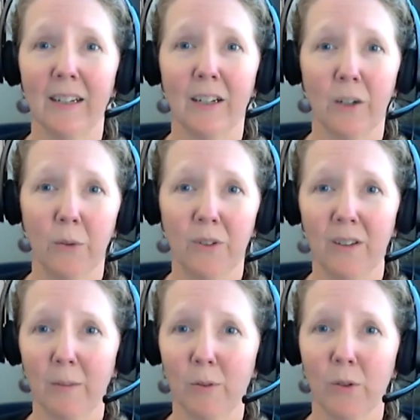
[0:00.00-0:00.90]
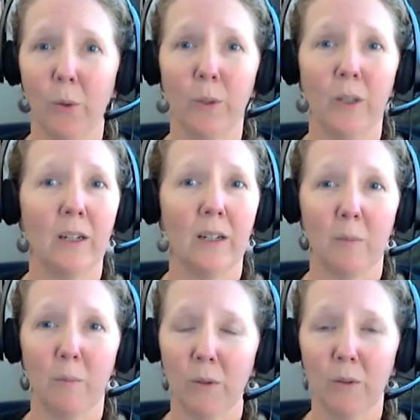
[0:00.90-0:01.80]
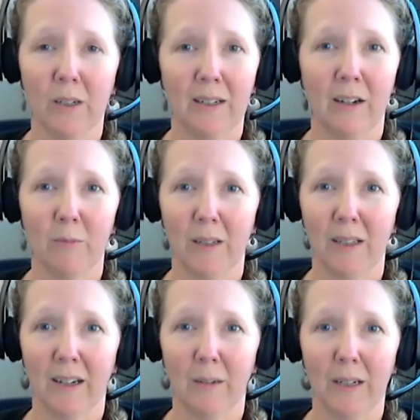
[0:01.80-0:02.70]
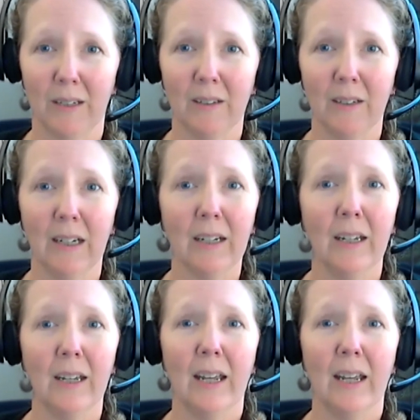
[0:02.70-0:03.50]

it goes to the colon, it's broken down by the gut bacteria,